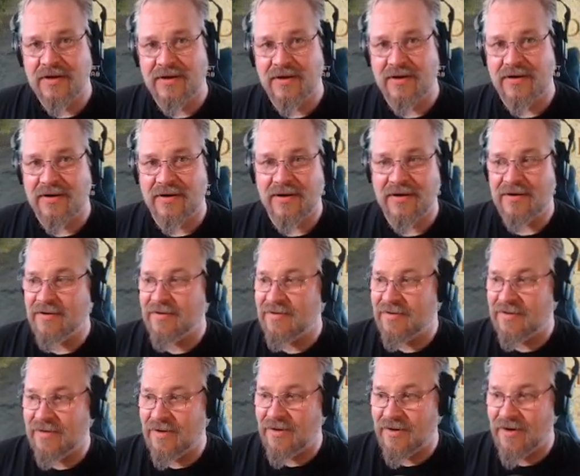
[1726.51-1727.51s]
are
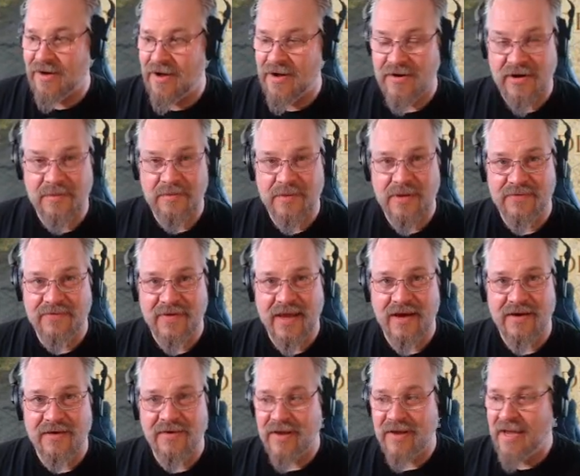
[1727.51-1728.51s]
here to be
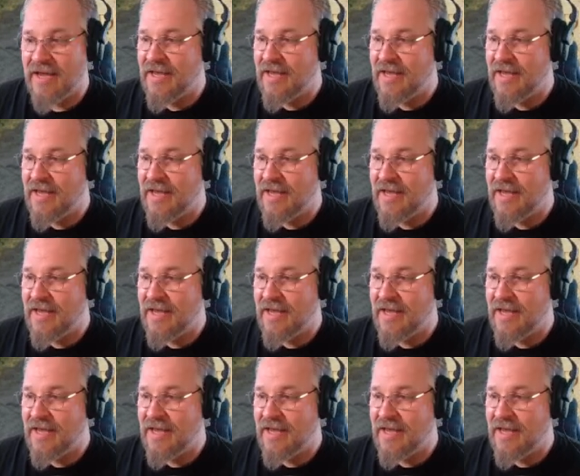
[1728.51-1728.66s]
found.